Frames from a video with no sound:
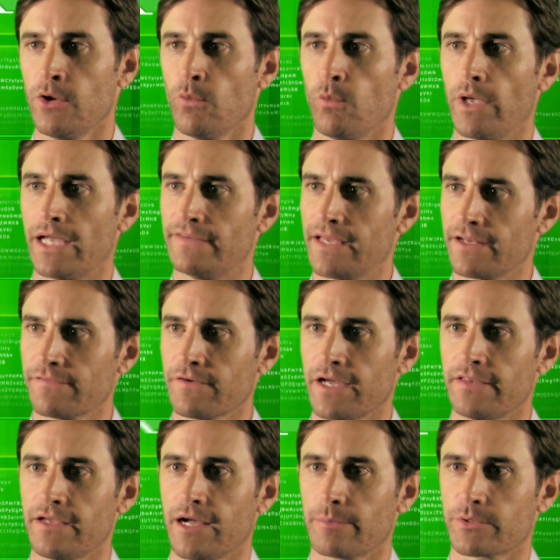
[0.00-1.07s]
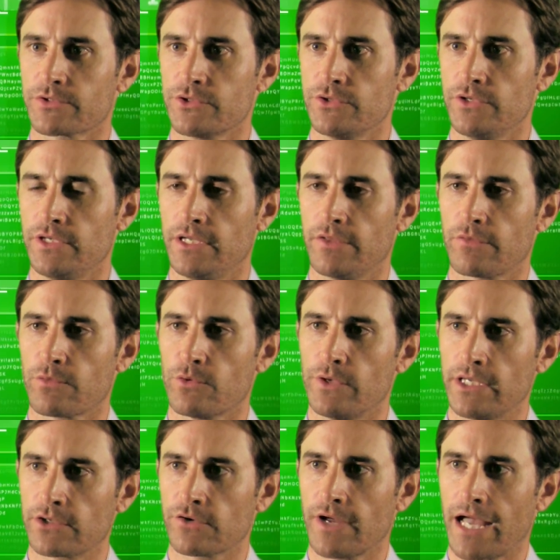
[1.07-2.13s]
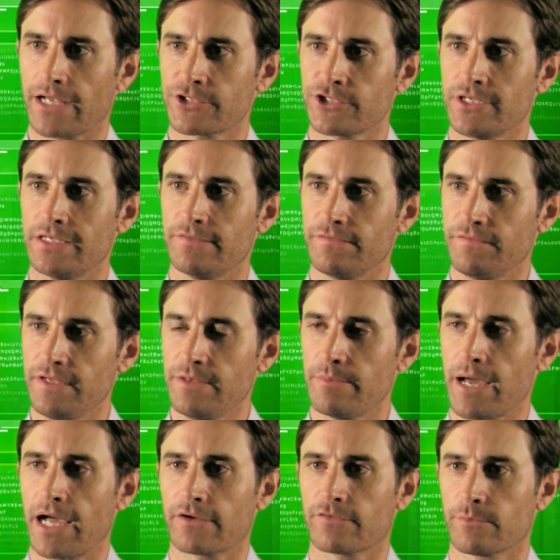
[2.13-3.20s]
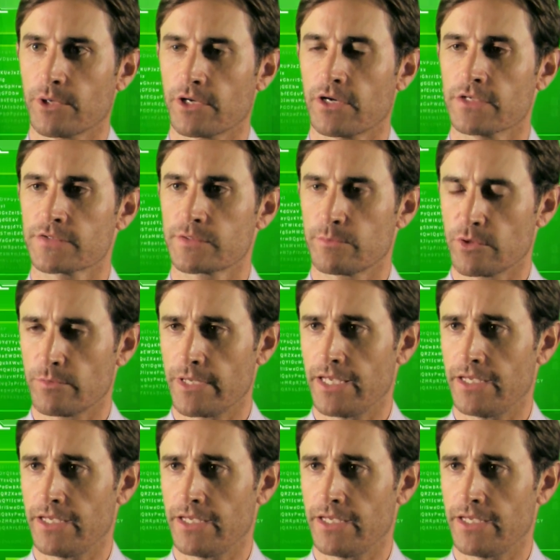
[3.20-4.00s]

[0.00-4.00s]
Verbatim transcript: We identified the opportunity through interaction and feedback from our customer